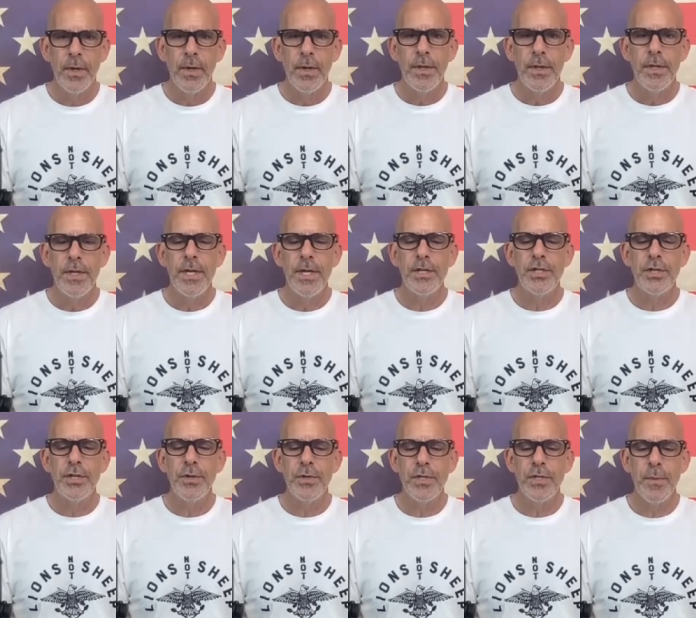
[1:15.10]
The
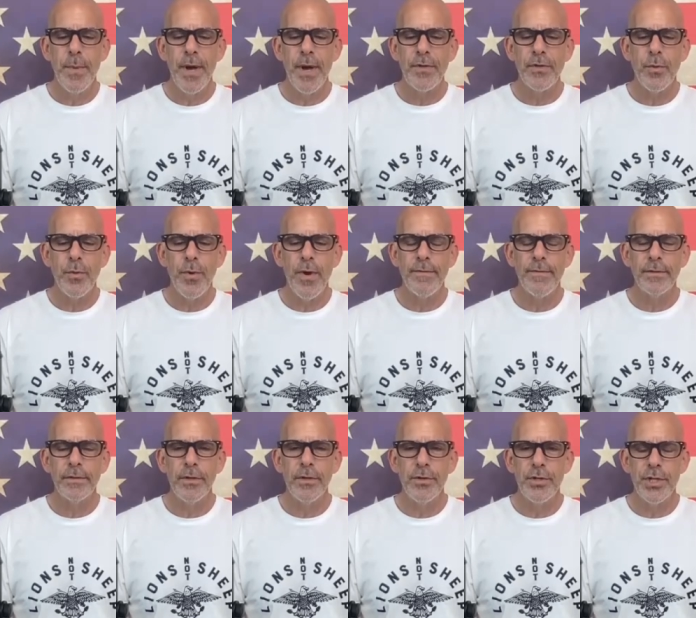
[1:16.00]
issue is about the
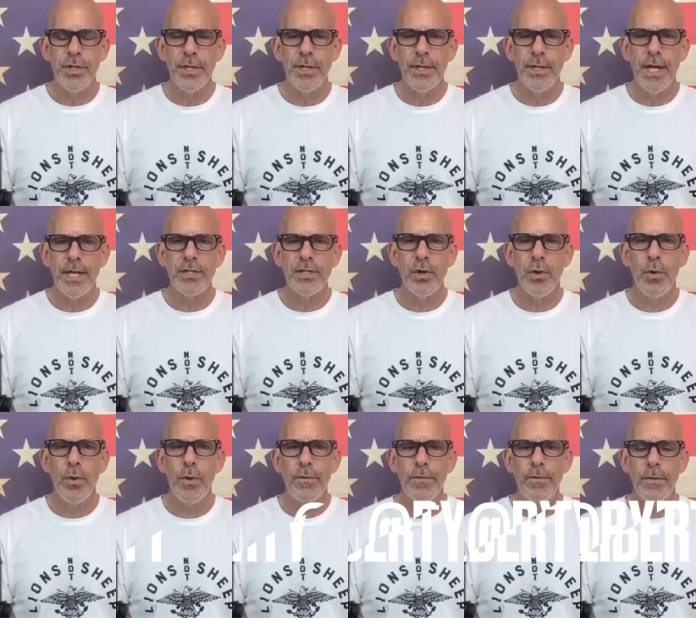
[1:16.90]
revolution. That's a
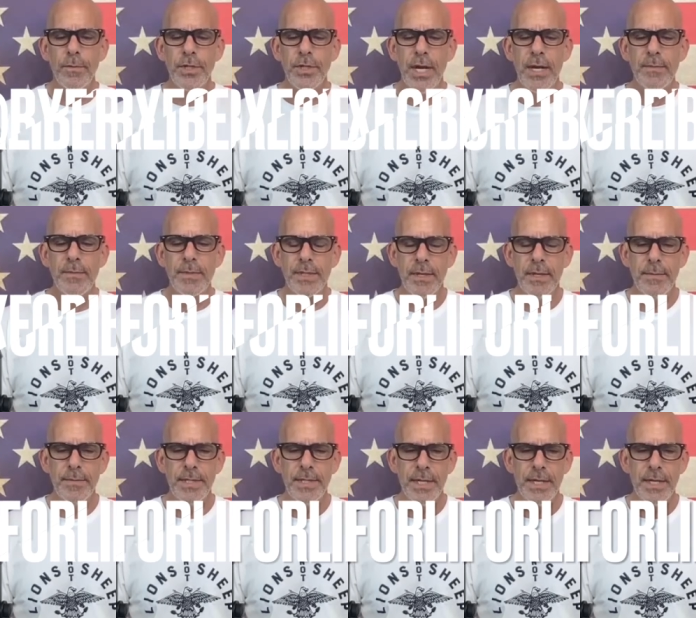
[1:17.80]
quote from James
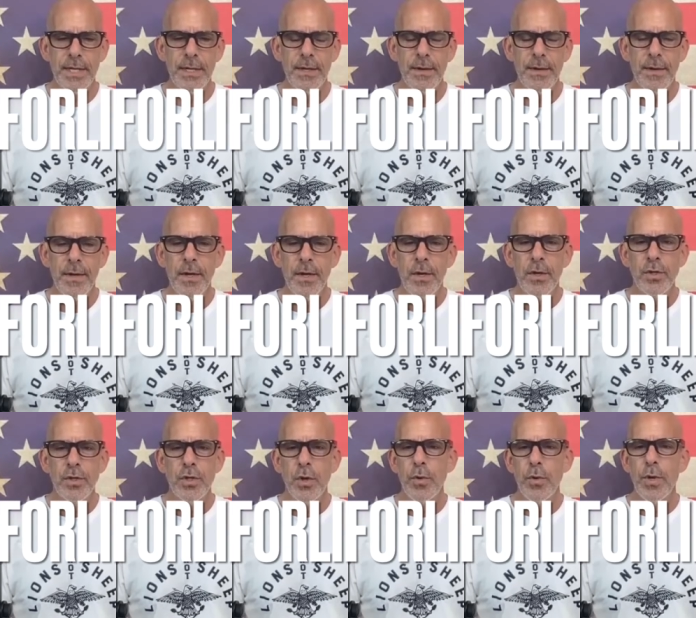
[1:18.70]
Lindsay.
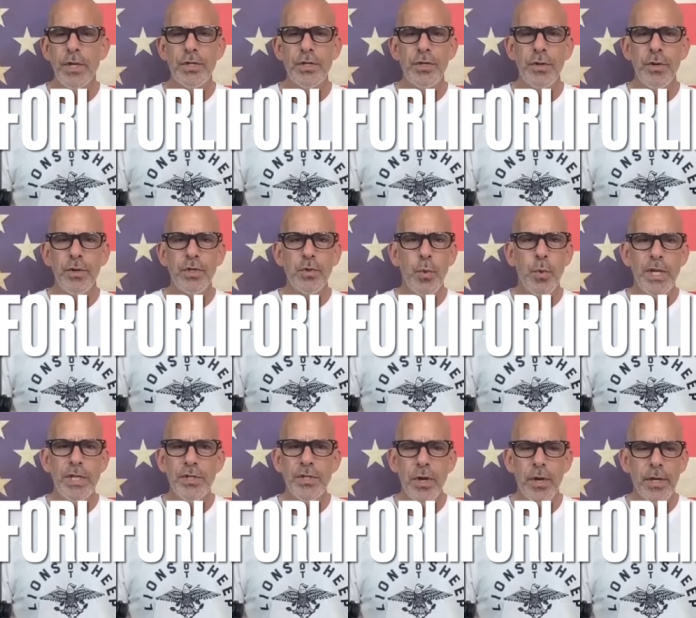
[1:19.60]
So as soon as we
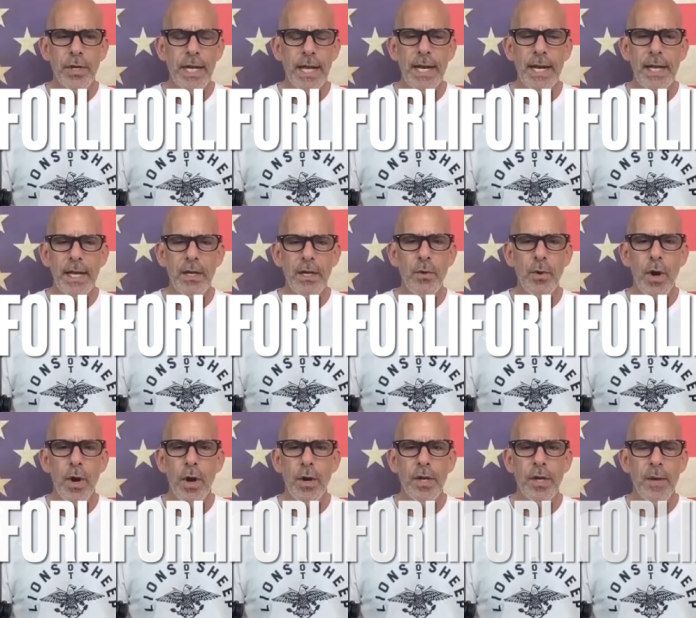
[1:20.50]
start getting into an
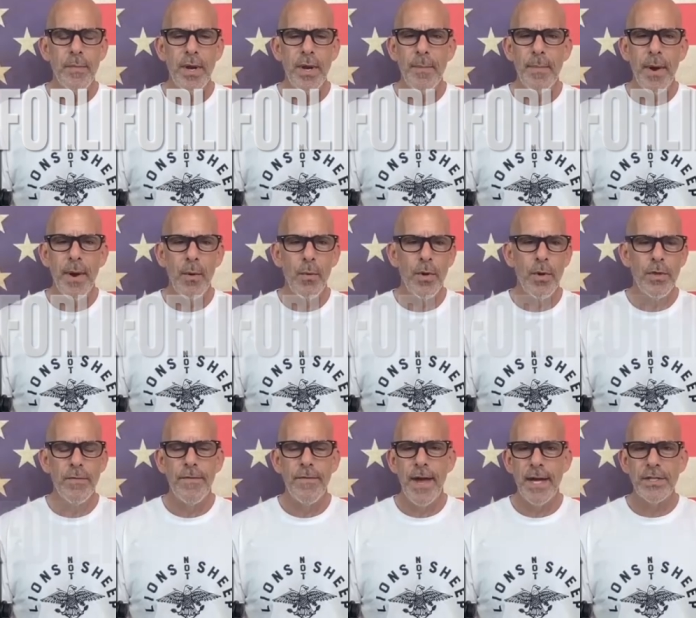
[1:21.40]
argument about
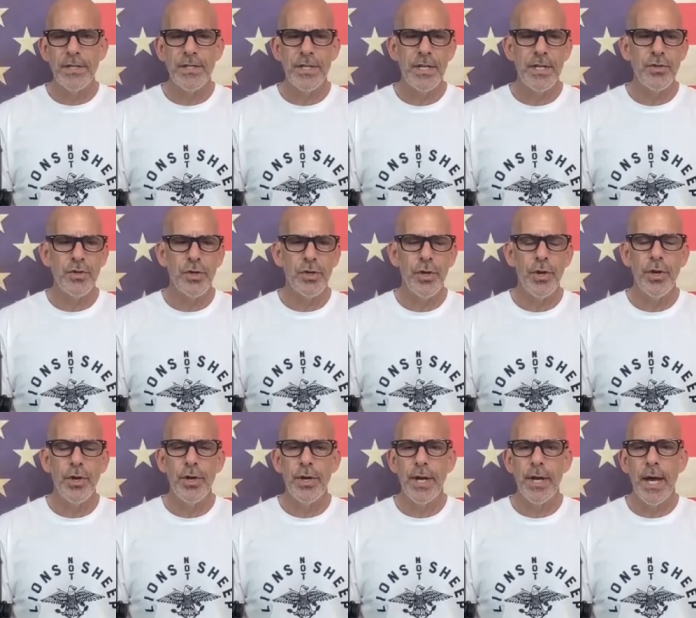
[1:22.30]
whether vaccines are
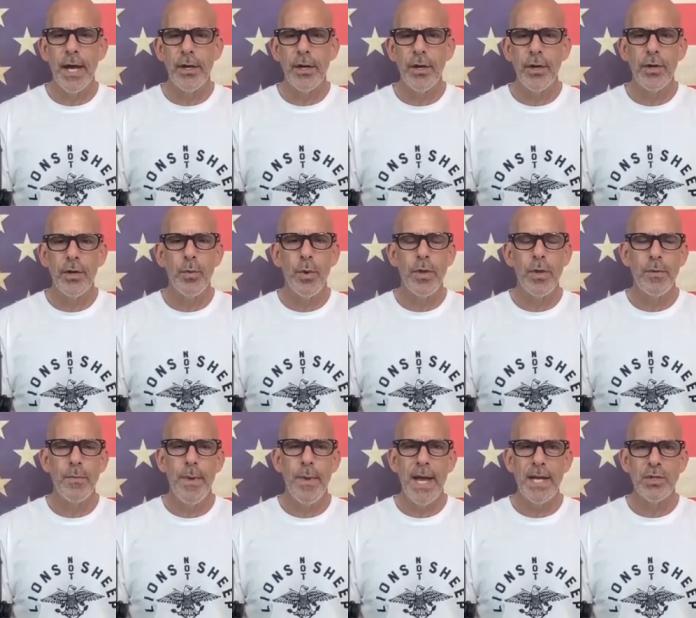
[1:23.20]
good or not good, whether
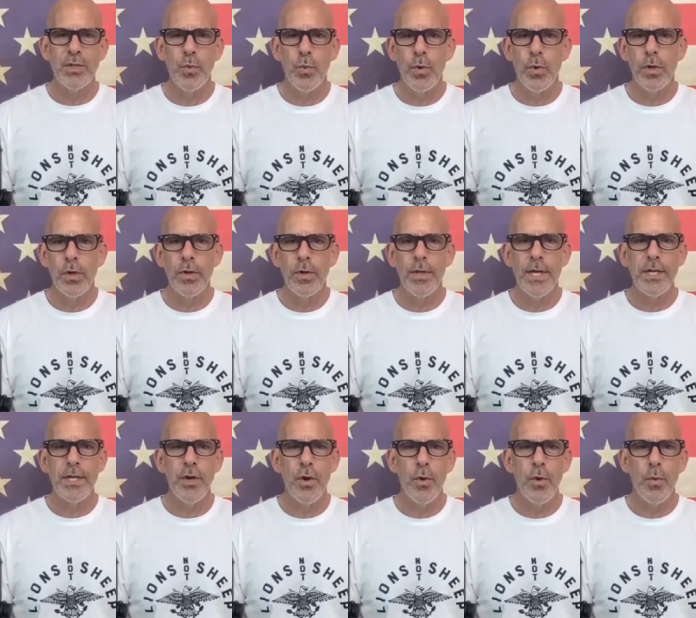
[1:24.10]
masks work or they
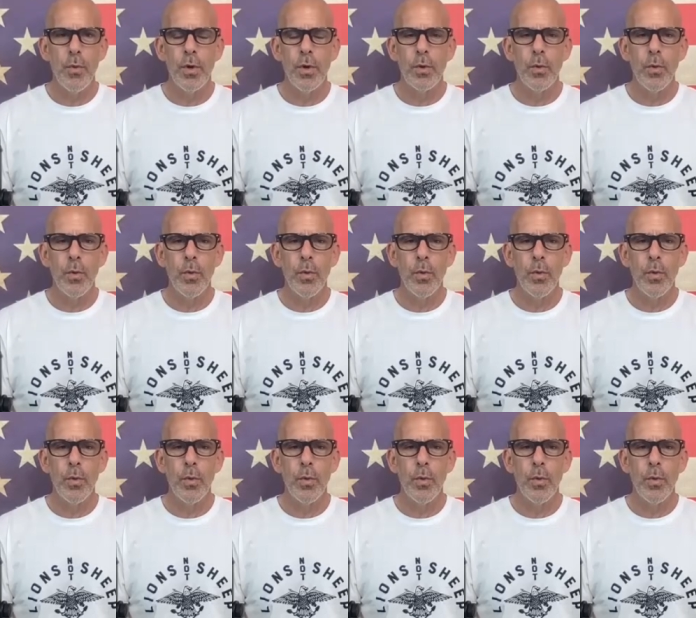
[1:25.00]
don't work,